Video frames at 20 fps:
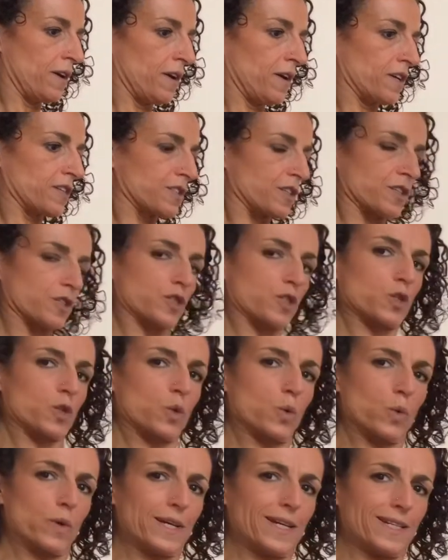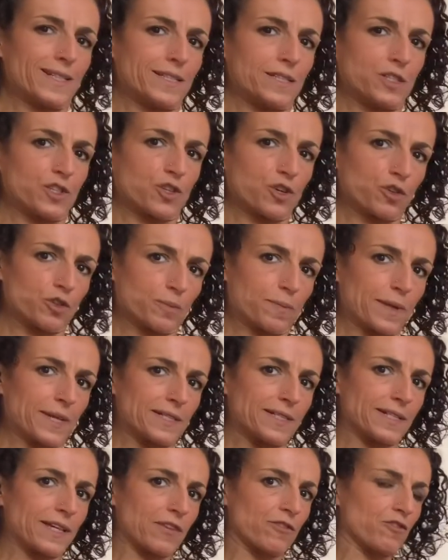So squeezing the shoulder blades
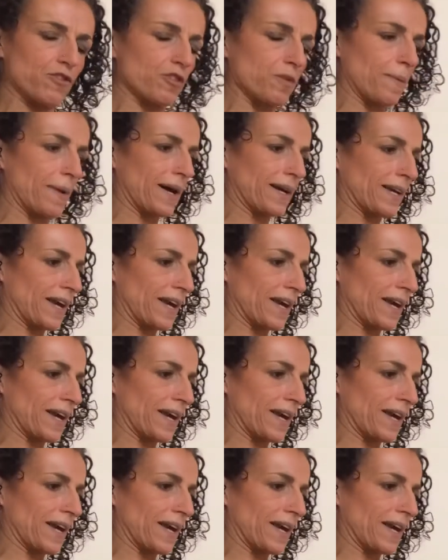together at the back